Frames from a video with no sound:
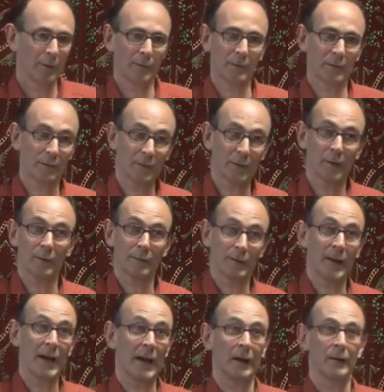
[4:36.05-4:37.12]
So it starts
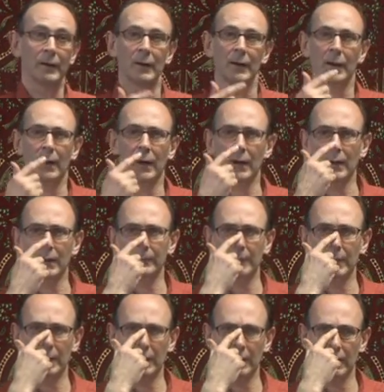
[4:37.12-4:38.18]
there.
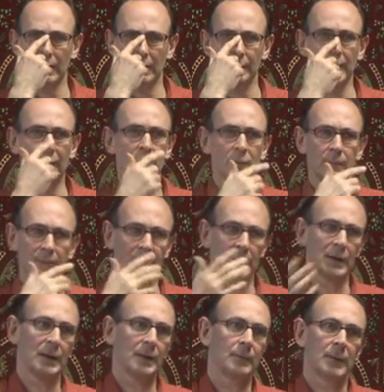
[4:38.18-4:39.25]
Then
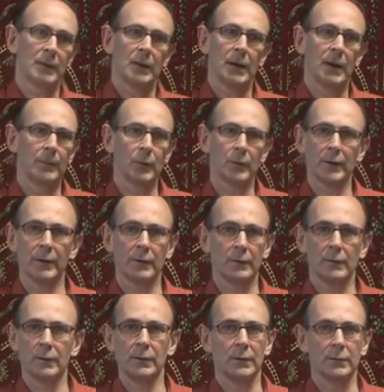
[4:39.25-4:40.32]
obviously, I'm not going
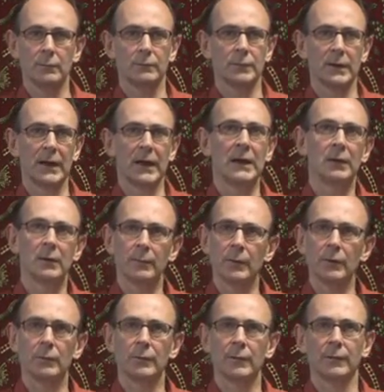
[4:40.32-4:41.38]
to regale you
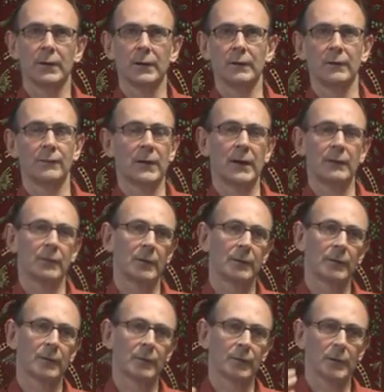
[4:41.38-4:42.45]
with all the scientific
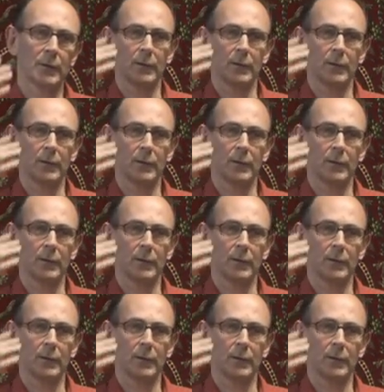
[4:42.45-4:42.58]
evidence.